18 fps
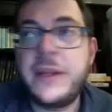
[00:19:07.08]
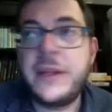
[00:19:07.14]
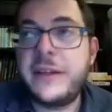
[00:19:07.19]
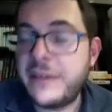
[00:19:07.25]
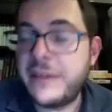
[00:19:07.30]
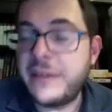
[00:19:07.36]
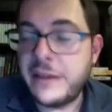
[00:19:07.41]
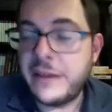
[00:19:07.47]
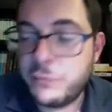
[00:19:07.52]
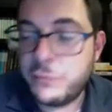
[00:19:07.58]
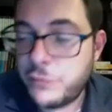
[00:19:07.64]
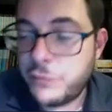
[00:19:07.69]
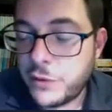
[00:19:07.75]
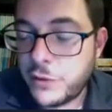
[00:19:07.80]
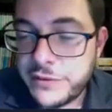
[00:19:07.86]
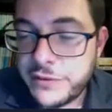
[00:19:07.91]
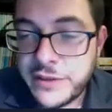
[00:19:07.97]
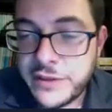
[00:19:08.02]
say a
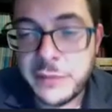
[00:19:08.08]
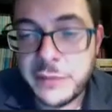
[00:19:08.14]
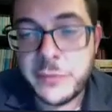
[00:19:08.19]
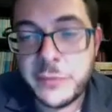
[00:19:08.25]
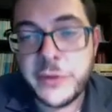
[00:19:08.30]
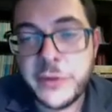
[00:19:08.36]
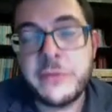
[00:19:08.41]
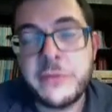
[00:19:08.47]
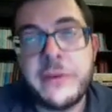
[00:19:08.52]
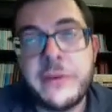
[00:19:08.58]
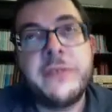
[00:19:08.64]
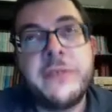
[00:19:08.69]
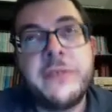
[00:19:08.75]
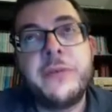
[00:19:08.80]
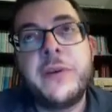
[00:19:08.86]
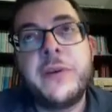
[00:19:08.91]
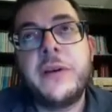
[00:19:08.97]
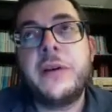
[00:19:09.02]
frozen embryo
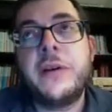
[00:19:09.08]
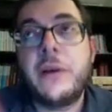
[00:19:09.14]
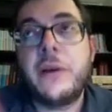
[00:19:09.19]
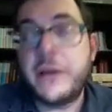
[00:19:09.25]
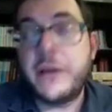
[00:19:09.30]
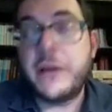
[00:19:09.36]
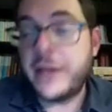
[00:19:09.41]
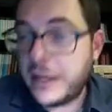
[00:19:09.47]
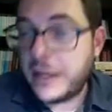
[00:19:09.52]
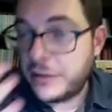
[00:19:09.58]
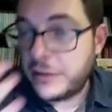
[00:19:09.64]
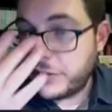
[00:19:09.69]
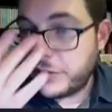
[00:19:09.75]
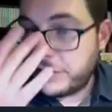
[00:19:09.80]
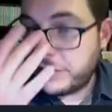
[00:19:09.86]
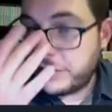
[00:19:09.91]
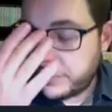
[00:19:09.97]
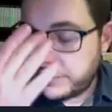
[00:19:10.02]
transfer or an egg
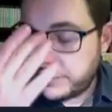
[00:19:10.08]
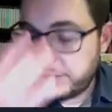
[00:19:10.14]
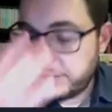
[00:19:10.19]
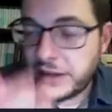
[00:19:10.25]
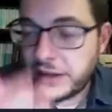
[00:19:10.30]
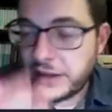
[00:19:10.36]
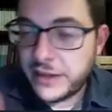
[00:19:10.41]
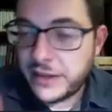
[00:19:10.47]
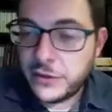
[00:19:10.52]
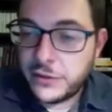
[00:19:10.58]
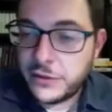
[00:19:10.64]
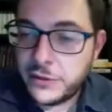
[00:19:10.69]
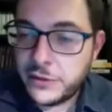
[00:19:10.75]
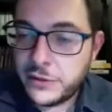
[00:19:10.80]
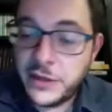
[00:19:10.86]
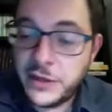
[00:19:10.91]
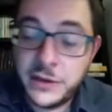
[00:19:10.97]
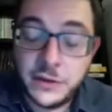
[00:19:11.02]
donation cycle
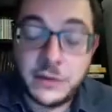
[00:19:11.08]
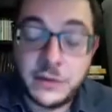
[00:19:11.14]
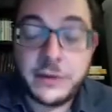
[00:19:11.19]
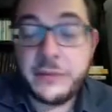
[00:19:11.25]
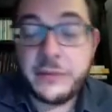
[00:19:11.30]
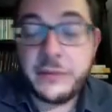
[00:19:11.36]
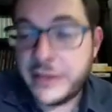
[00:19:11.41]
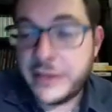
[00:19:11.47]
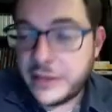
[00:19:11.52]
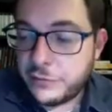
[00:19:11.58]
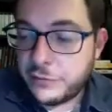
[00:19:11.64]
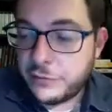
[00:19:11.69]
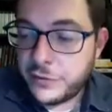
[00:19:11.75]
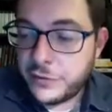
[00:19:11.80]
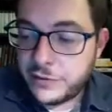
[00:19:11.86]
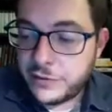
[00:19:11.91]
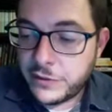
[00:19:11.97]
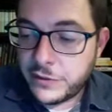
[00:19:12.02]
or even in a
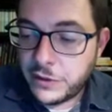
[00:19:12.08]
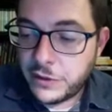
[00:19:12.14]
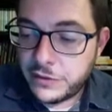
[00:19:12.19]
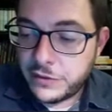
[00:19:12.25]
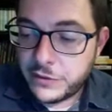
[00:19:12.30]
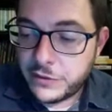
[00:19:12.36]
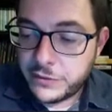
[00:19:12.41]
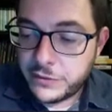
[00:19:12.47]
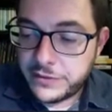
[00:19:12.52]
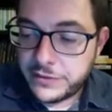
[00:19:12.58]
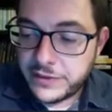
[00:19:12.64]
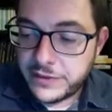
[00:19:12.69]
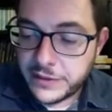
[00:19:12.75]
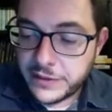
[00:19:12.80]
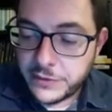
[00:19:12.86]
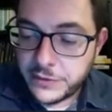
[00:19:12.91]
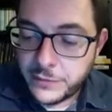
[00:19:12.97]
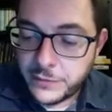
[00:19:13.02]
physiological
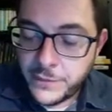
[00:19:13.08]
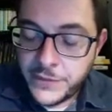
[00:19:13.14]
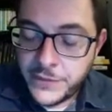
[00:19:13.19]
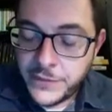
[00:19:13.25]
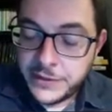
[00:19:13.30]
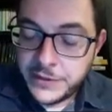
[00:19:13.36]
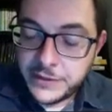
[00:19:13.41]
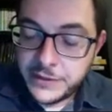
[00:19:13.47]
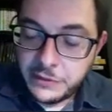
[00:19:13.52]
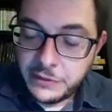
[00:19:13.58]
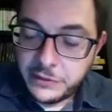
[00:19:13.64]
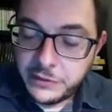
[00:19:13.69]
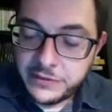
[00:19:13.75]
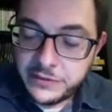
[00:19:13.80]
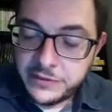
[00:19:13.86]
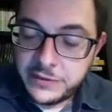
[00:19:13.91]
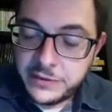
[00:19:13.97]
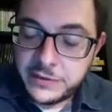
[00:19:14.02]
cycle there
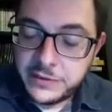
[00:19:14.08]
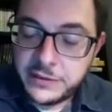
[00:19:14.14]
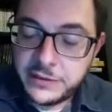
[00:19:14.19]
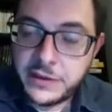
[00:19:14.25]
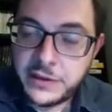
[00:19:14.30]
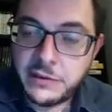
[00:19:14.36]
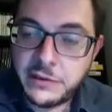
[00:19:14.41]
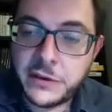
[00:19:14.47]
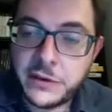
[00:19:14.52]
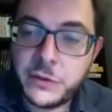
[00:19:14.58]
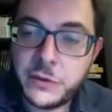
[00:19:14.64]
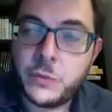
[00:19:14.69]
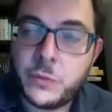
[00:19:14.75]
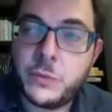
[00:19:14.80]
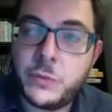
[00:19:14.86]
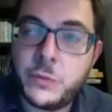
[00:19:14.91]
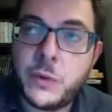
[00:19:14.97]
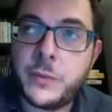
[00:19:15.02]
is there are two
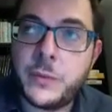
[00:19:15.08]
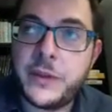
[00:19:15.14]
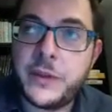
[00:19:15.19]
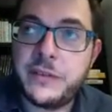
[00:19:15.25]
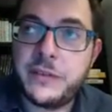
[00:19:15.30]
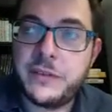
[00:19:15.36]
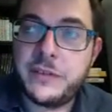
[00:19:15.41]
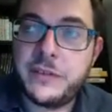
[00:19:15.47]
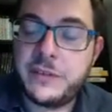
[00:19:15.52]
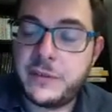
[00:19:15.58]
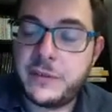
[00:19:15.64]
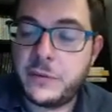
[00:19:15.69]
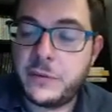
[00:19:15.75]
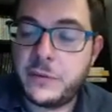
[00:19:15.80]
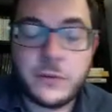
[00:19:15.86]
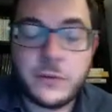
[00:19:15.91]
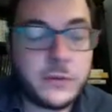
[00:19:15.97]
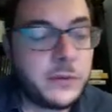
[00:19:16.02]
moments
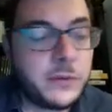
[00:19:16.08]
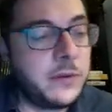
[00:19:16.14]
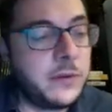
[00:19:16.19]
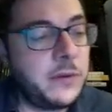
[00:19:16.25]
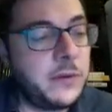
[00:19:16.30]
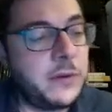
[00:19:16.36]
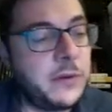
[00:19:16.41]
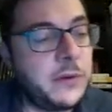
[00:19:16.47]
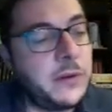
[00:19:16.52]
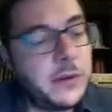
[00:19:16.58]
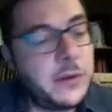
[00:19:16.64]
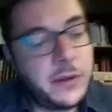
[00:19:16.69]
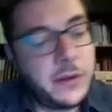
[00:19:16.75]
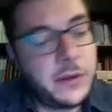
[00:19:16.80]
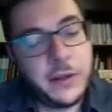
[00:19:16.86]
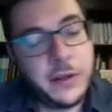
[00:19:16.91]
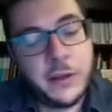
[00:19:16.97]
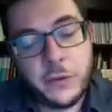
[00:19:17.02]

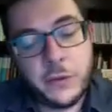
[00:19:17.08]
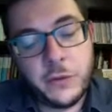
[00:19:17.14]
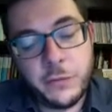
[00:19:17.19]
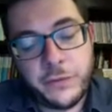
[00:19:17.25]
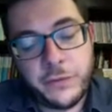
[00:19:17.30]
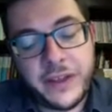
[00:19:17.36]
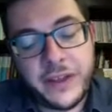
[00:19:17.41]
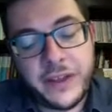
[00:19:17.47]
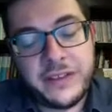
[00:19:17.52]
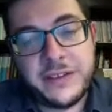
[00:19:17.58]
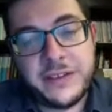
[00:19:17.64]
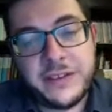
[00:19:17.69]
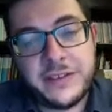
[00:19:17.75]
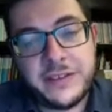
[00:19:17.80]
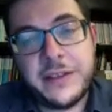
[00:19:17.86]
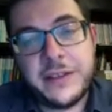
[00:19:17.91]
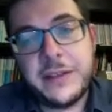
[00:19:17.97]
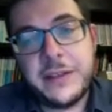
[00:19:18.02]
uh, two phases
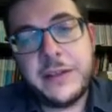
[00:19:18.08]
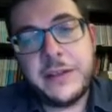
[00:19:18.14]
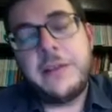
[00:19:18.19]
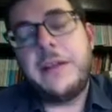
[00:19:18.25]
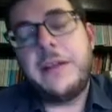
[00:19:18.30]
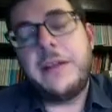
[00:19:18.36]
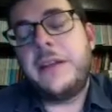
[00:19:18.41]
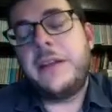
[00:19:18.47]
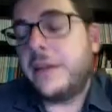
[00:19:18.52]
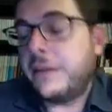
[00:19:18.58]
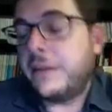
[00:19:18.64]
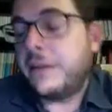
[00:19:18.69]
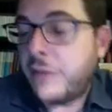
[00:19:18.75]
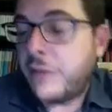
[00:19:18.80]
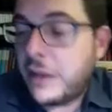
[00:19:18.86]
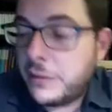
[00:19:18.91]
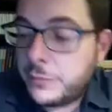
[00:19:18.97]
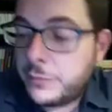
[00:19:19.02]
in the, in the
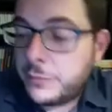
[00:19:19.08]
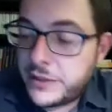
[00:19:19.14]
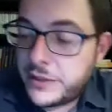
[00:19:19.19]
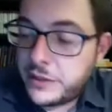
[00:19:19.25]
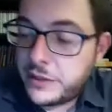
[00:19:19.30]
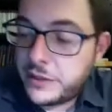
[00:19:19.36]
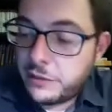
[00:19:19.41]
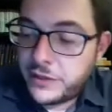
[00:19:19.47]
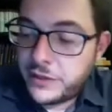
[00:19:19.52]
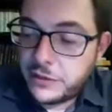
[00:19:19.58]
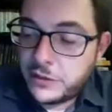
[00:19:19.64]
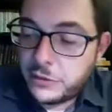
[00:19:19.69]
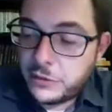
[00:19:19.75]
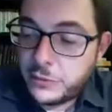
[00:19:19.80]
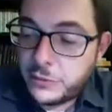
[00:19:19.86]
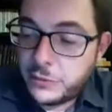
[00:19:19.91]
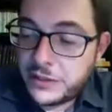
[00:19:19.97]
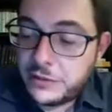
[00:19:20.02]
development of the
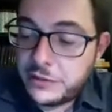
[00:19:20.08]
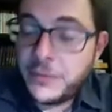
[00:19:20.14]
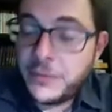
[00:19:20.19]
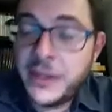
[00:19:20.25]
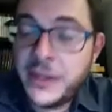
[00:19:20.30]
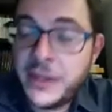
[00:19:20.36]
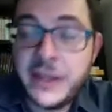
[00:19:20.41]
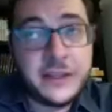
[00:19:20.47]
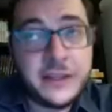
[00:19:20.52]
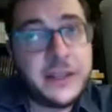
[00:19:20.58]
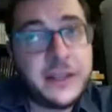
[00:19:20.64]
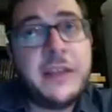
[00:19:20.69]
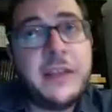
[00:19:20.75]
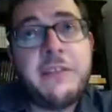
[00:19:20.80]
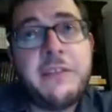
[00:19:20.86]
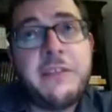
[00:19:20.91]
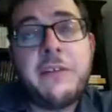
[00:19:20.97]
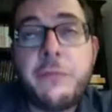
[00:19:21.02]
endometrium the
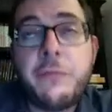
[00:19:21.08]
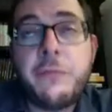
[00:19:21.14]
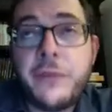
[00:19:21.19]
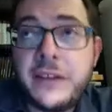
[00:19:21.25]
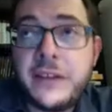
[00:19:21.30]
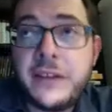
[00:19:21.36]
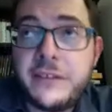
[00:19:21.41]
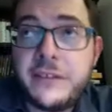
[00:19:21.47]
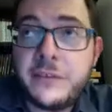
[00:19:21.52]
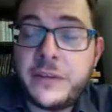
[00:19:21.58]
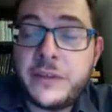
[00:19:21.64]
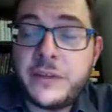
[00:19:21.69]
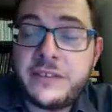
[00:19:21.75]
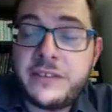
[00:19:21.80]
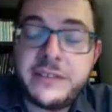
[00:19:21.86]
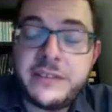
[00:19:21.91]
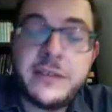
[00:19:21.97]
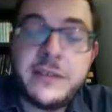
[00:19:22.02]
initial phase
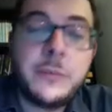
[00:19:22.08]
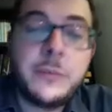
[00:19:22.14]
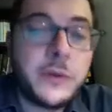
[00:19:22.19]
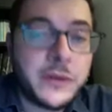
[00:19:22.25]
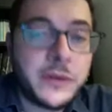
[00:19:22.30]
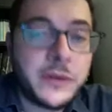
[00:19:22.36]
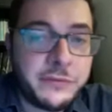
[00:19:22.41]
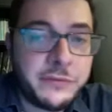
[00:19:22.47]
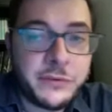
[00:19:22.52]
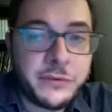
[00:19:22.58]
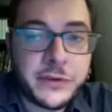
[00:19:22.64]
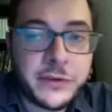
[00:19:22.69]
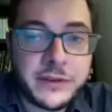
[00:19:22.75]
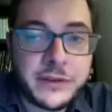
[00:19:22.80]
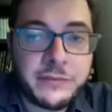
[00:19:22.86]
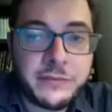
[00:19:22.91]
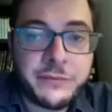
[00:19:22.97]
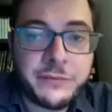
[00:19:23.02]
which is the
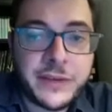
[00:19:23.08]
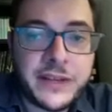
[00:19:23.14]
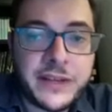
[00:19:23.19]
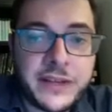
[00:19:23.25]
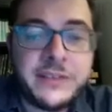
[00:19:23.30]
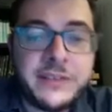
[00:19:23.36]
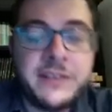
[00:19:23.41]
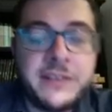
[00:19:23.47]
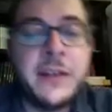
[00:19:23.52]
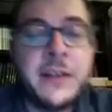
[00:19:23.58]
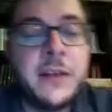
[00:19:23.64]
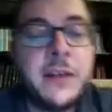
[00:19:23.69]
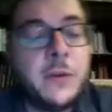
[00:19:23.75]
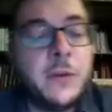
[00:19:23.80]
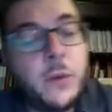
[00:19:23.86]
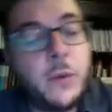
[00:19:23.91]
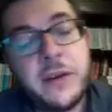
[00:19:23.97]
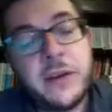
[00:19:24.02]
proliferative phase
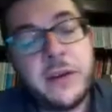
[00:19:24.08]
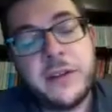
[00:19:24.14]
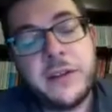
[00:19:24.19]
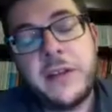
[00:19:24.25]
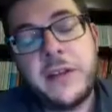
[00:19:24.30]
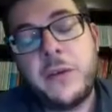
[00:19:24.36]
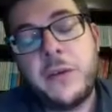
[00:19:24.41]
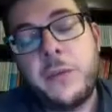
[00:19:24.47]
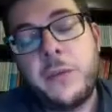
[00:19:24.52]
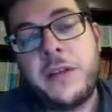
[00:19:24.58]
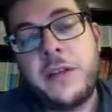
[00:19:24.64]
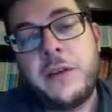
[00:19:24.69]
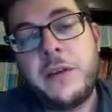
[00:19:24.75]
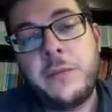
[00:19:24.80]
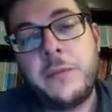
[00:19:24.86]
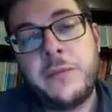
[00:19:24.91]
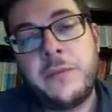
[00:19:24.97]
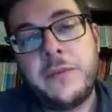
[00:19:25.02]
where the
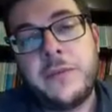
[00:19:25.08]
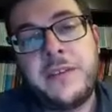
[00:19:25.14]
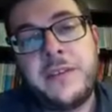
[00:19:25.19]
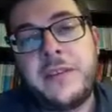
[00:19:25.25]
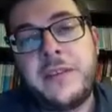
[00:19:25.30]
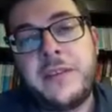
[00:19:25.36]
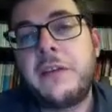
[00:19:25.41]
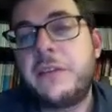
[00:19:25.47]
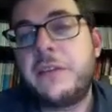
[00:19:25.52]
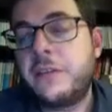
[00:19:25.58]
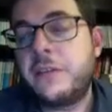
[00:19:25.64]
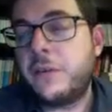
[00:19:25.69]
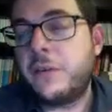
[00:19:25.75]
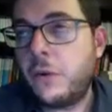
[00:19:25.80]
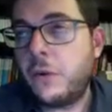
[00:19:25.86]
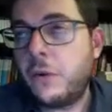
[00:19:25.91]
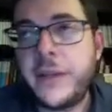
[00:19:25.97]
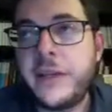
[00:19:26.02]
endometrium starts
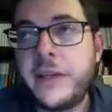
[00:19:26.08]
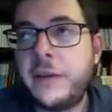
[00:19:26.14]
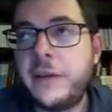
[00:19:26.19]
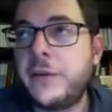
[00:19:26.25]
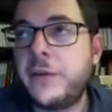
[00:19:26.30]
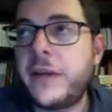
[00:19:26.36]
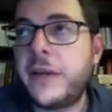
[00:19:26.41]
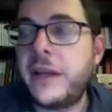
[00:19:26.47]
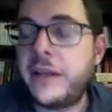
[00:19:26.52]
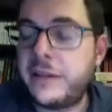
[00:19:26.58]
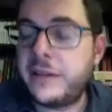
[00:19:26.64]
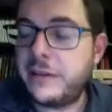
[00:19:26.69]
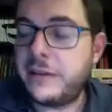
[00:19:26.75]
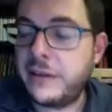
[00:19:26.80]
growing okay it,